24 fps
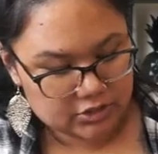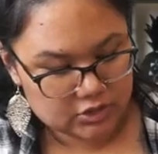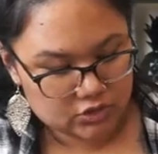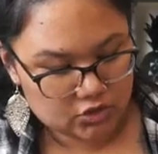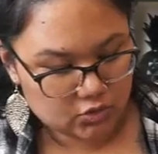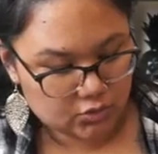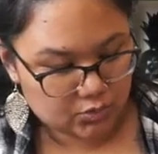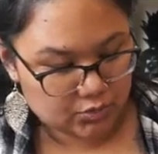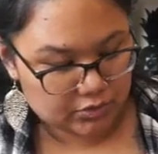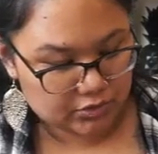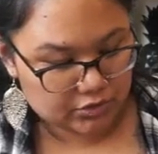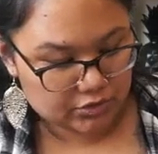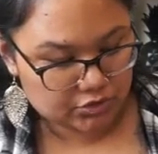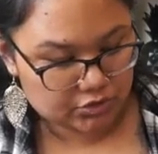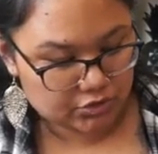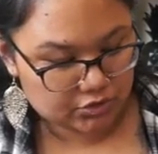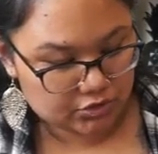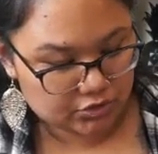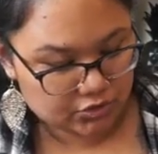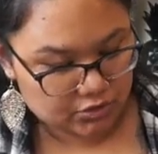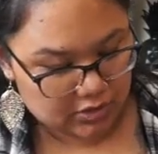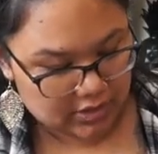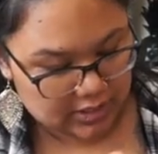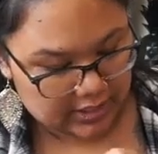It's super
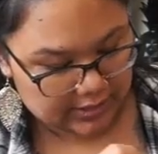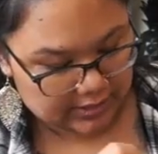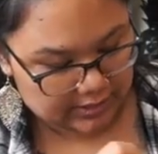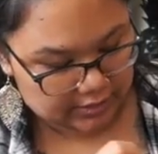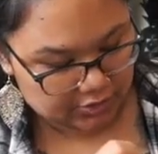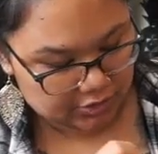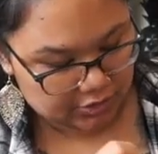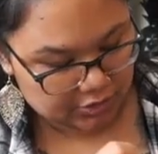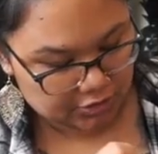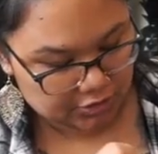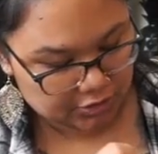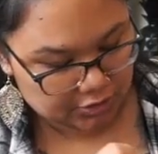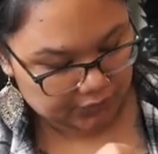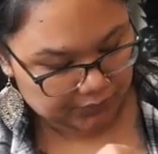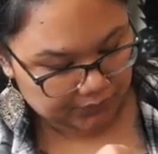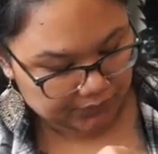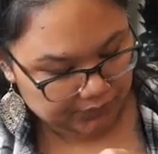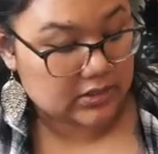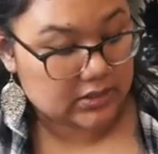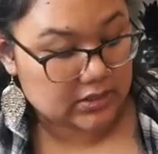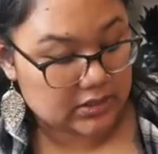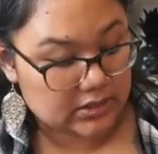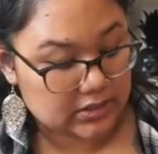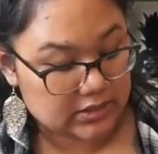stretch.
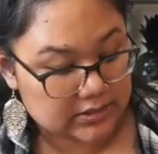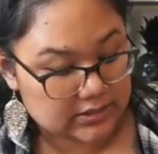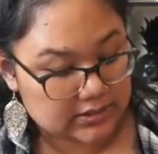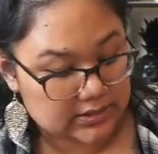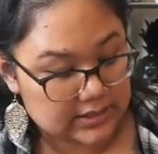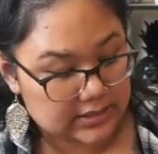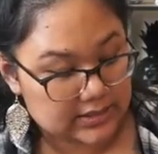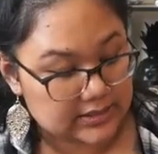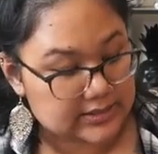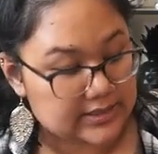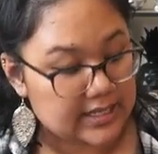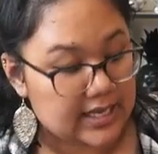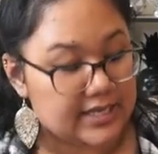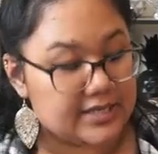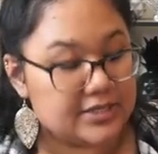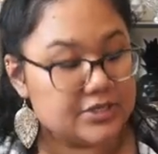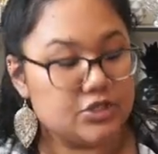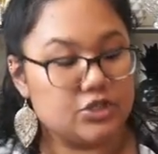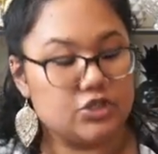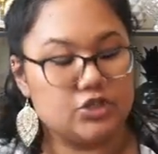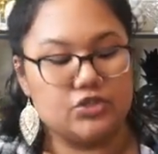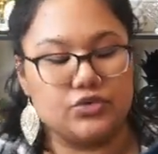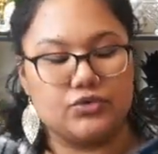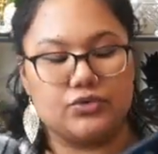And then it's a
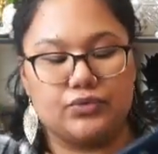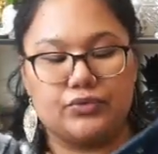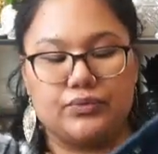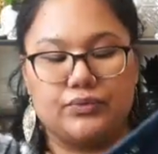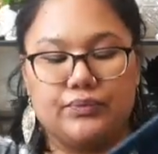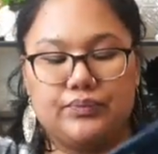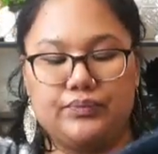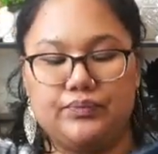size 2.